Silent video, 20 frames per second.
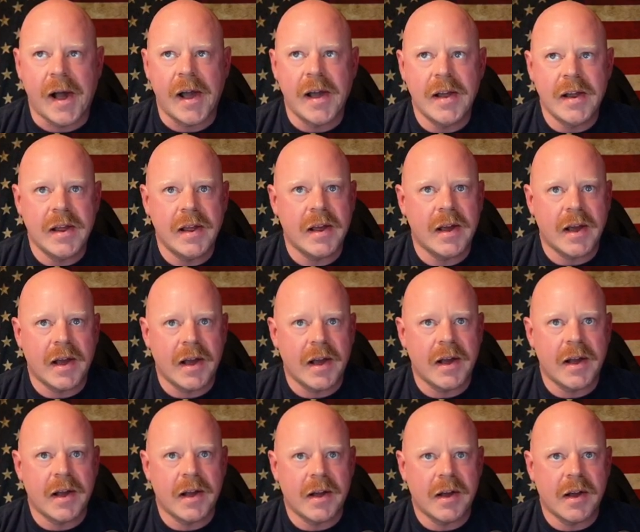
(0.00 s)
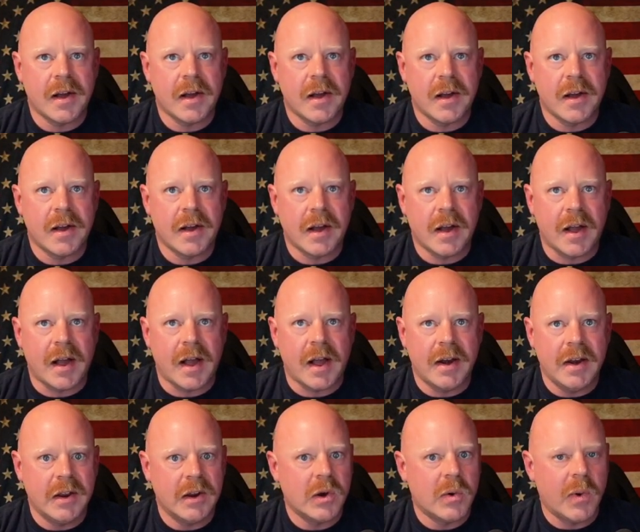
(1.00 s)
I
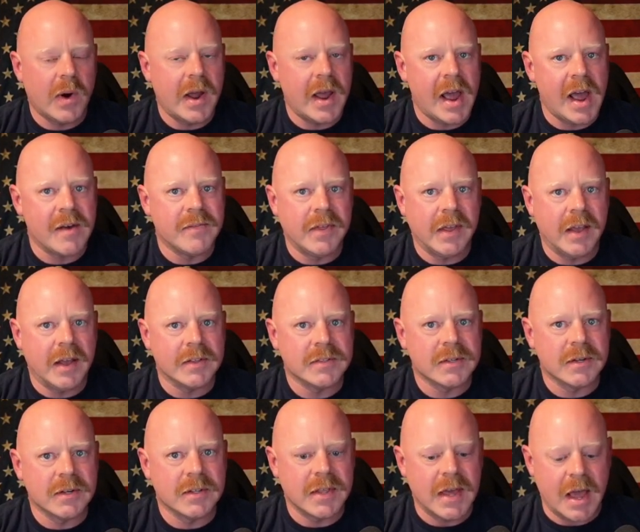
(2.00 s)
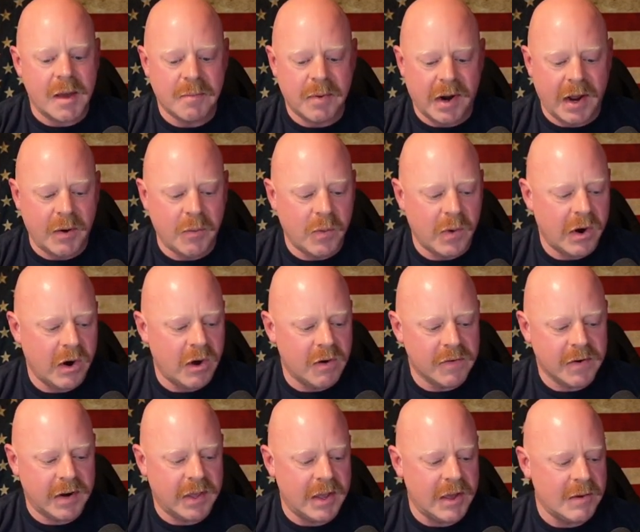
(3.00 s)
didn't quite have the answer to that, but I went
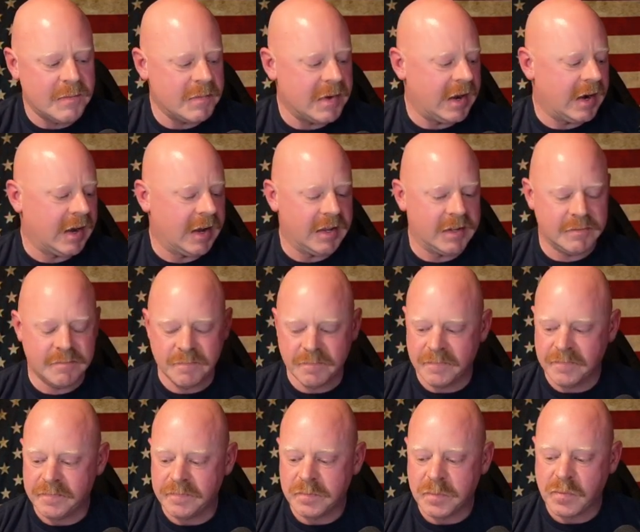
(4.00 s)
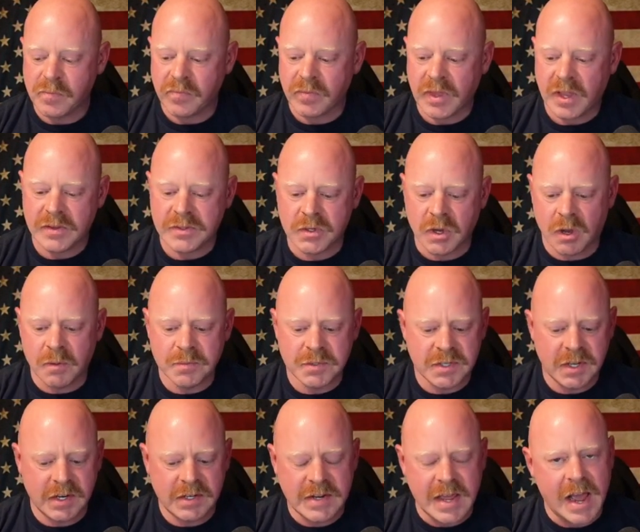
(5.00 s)
over to him and I saw him
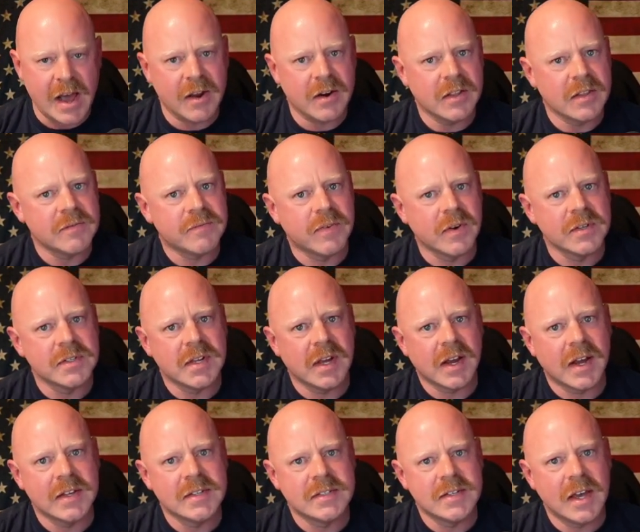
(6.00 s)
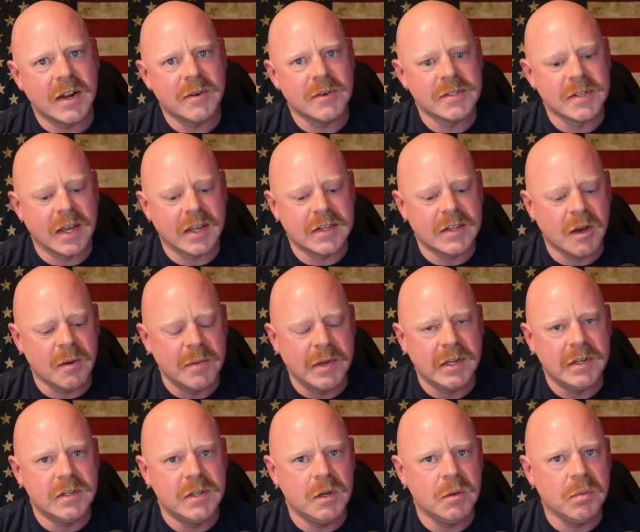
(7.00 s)
sitting down, and the first thing I said was like, tell
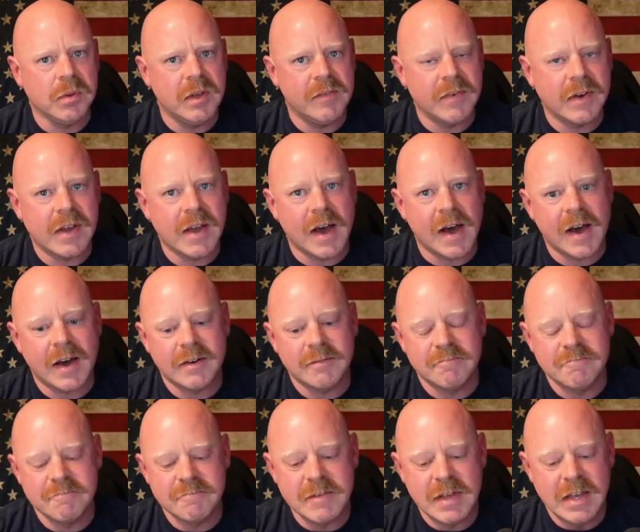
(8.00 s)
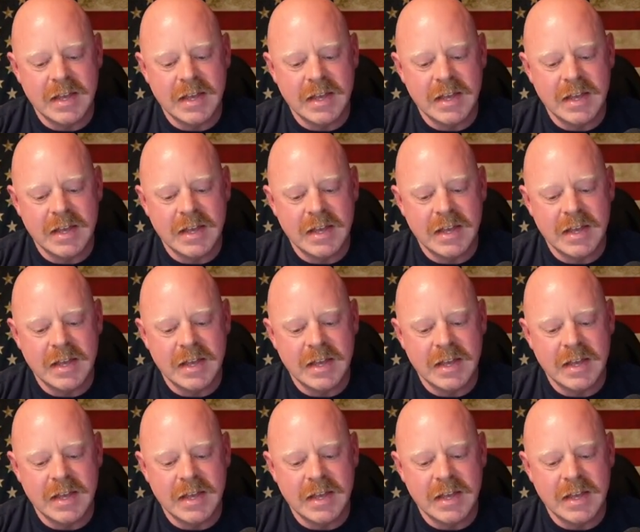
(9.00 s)
me, do you believe in God?